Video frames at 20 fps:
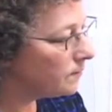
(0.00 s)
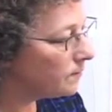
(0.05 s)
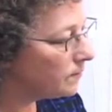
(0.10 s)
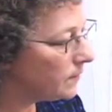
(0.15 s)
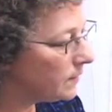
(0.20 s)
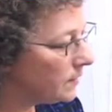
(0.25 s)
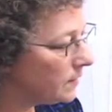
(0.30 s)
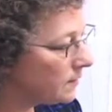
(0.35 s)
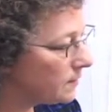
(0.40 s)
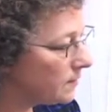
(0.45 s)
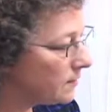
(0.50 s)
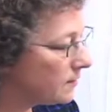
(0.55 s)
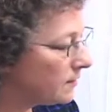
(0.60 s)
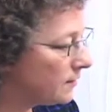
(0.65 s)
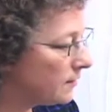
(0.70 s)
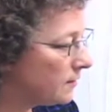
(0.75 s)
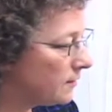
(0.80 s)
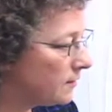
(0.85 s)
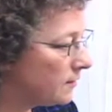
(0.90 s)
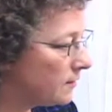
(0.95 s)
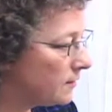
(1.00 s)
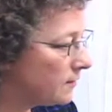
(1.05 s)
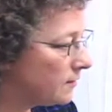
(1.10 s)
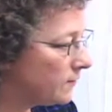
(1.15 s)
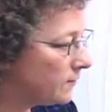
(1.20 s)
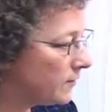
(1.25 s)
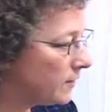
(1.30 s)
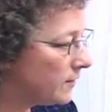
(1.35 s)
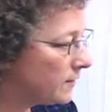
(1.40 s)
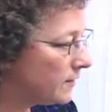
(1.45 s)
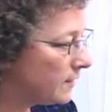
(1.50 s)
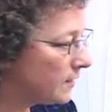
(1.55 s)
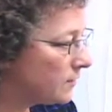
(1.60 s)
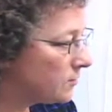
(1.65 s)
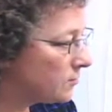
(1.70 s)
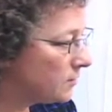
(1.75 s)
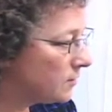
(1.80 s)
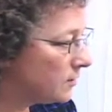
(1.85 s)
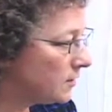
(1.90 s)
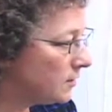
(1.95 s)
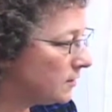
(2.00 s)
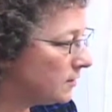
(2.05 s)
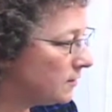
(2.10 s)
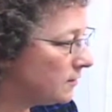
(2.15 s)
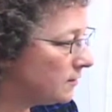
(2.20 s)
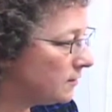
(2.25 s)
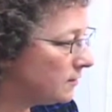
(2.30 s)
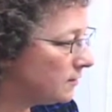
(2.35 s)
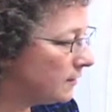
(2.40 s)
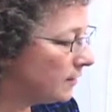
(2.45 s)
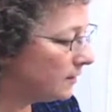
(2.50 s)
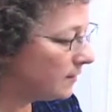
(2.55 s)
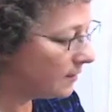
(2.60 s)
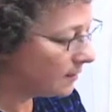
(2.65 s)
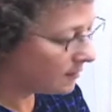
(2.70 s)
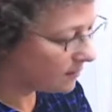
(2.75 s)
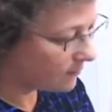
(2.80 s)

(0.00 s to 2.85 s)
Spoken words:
This device actually, and this